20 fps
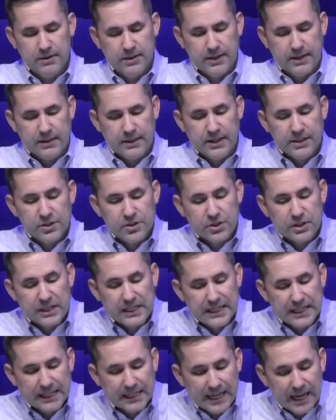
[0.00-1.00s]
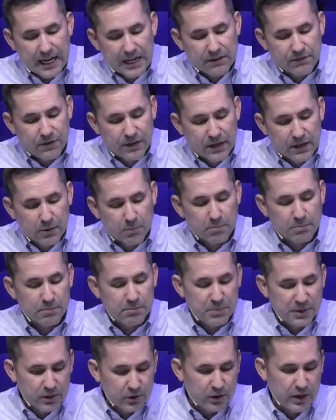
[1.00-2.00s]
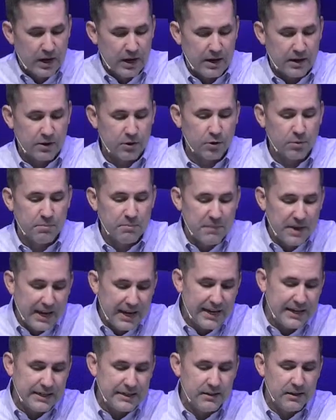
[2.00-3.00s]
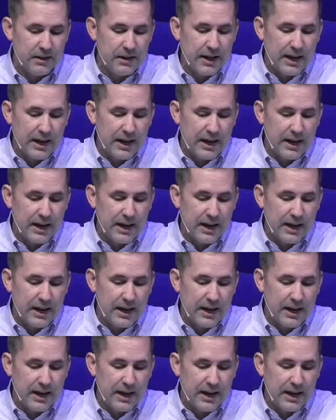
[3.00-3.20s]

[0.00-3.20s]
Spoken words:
And then she gave him Bilhah, her maid,